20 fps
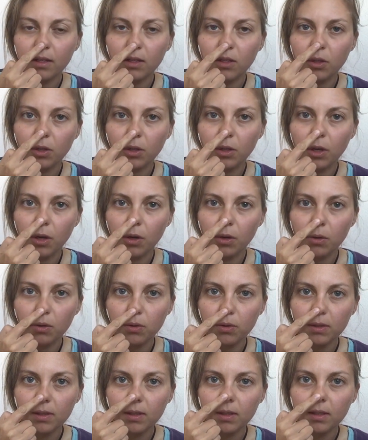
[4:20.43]
your
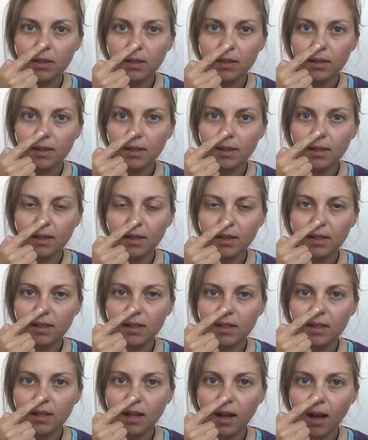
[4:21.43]
nose,
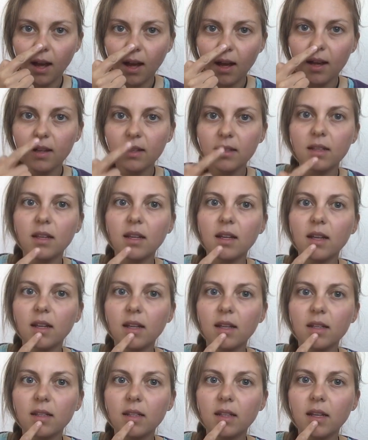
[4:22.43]
it's hard,
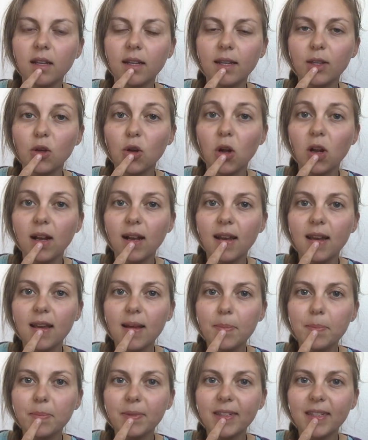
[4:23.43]
and your
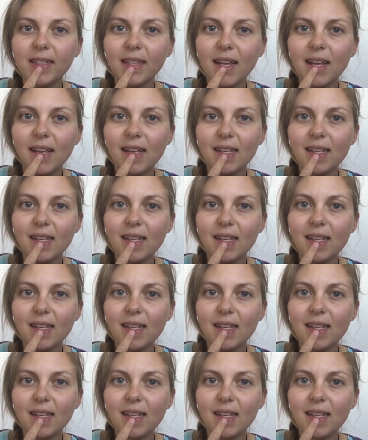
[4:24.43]
lips